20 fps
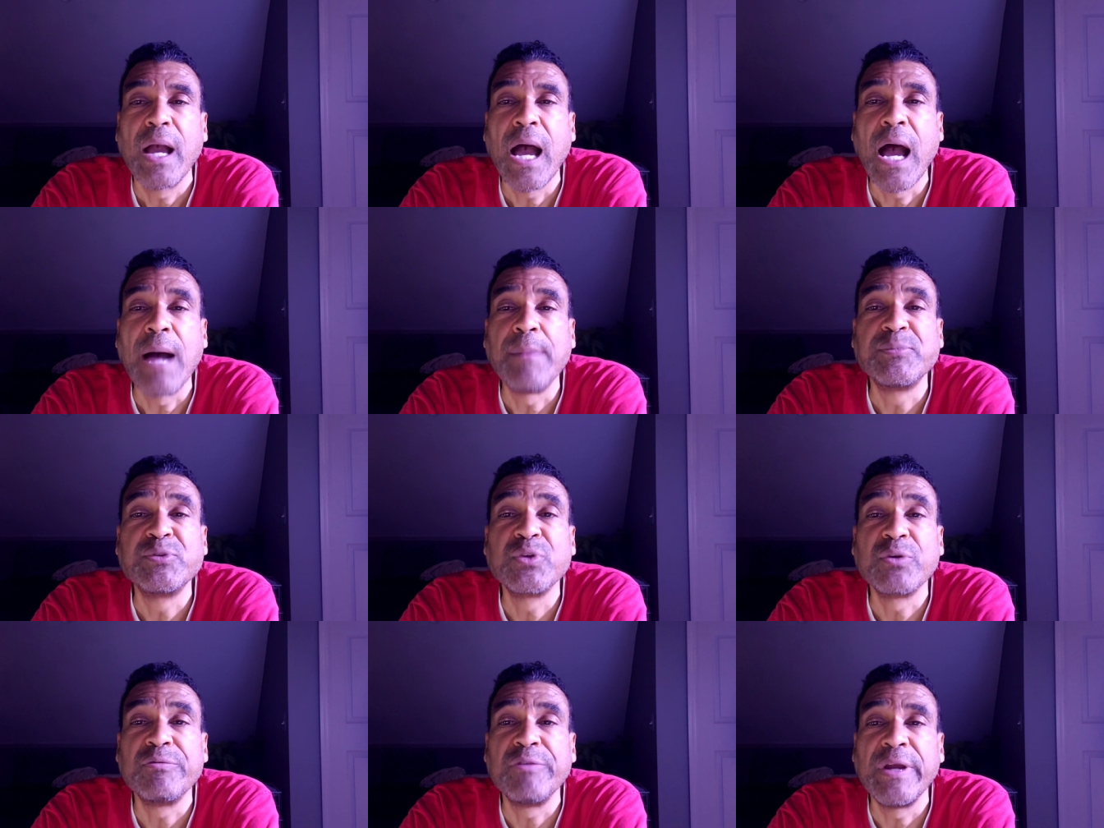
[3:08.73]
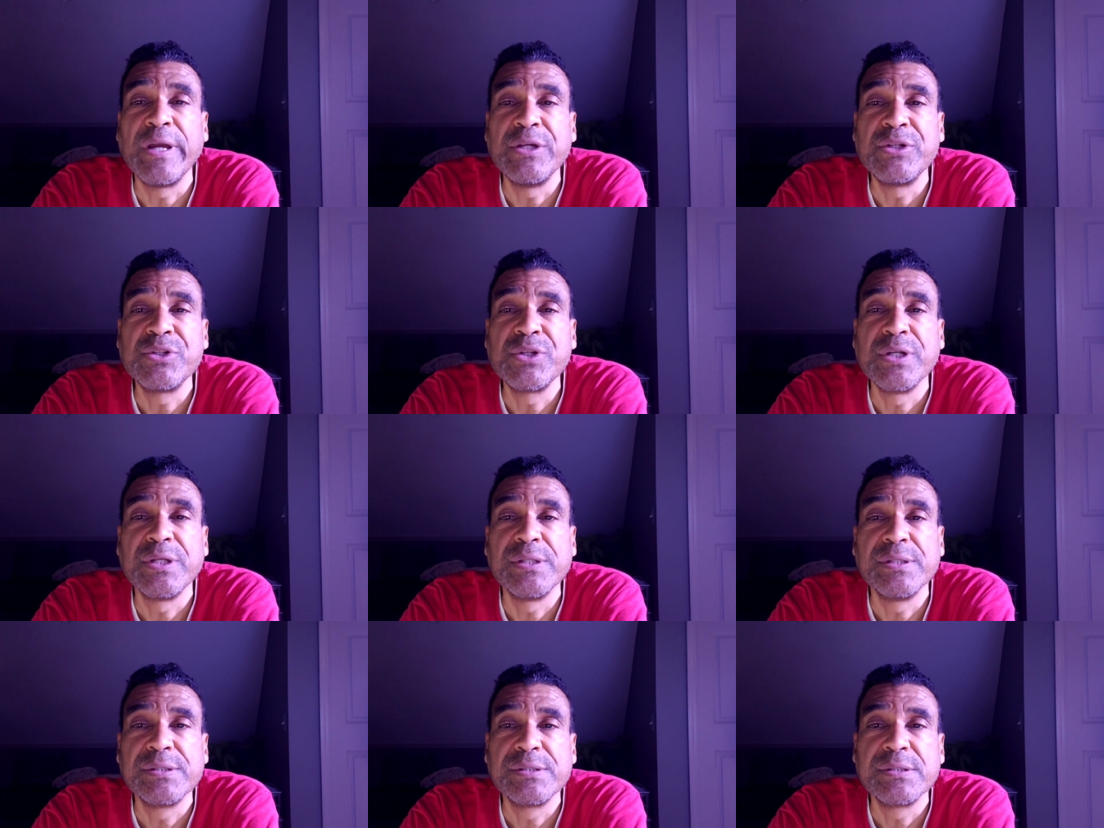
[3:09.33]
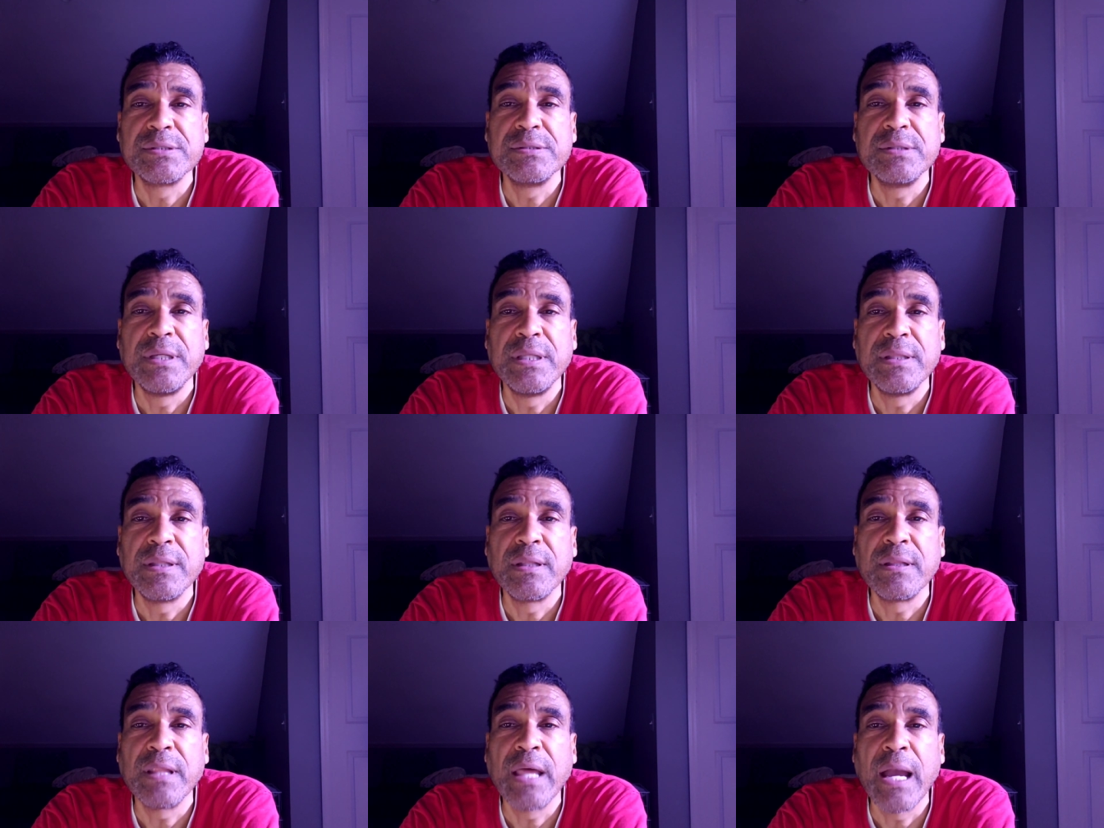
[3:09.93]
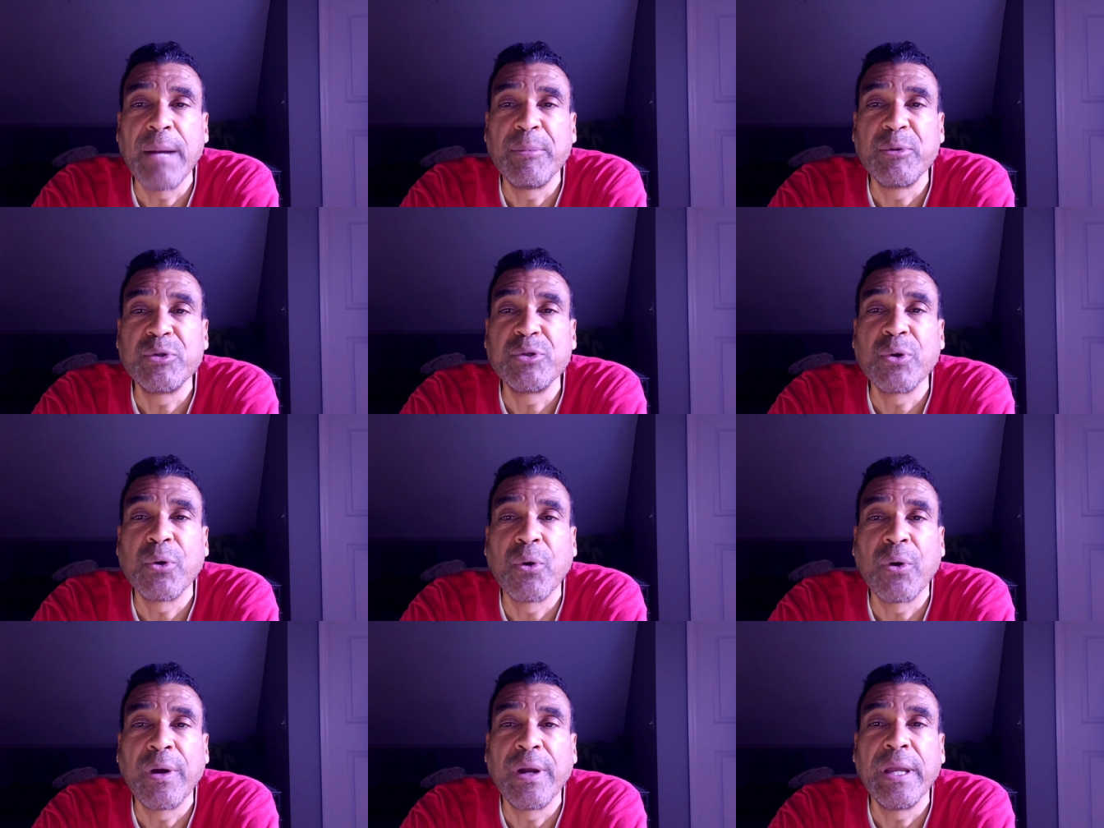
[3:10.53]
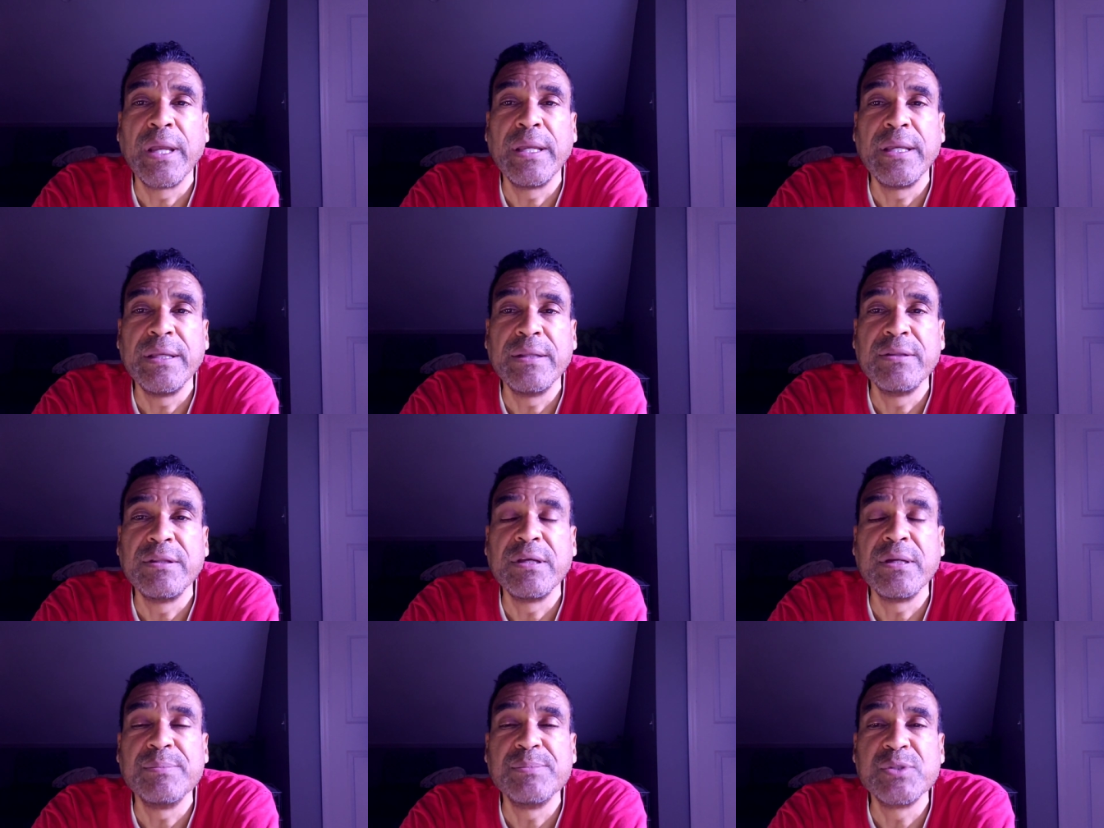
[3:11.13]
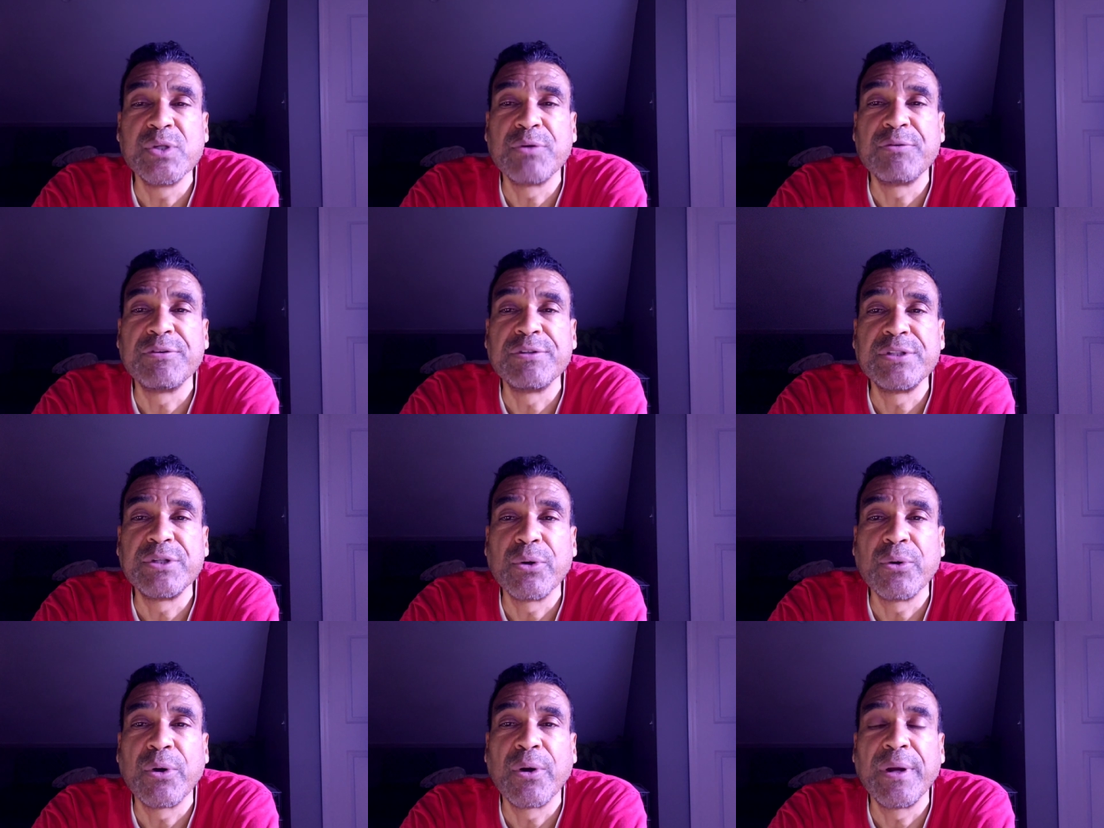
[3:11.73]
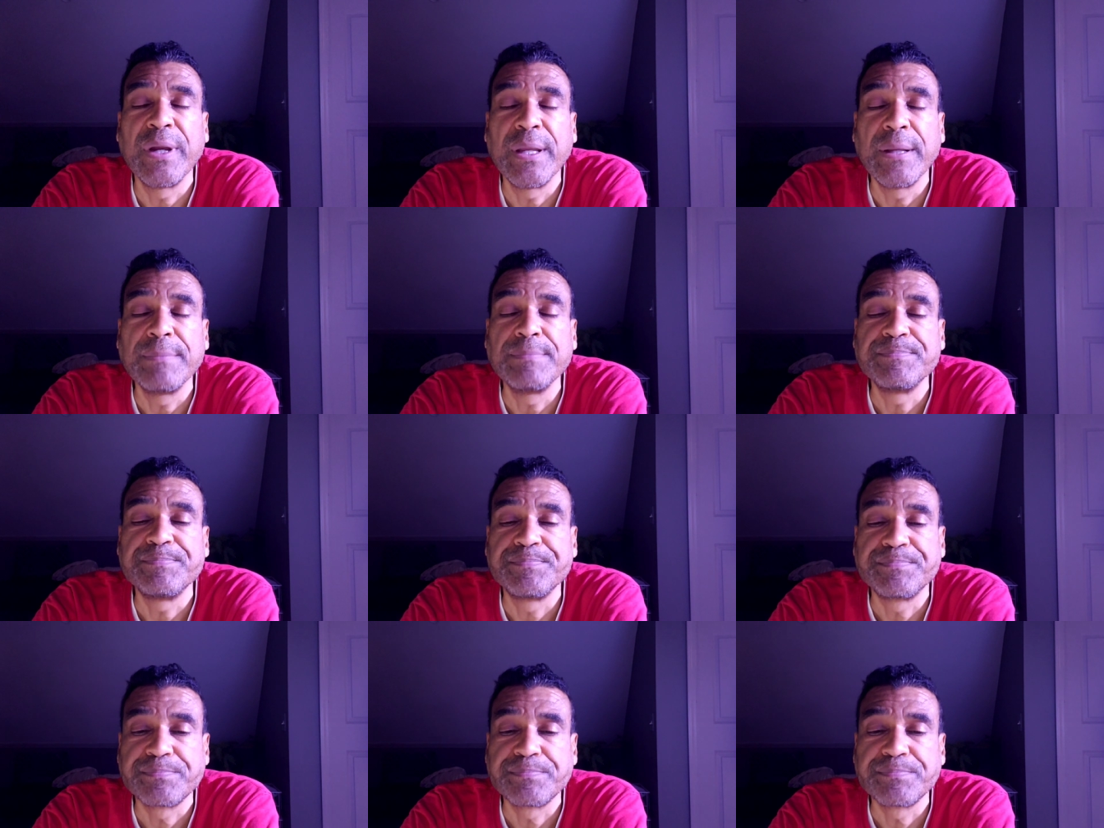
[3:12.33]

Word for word: observations in the laboratory, in the observatory.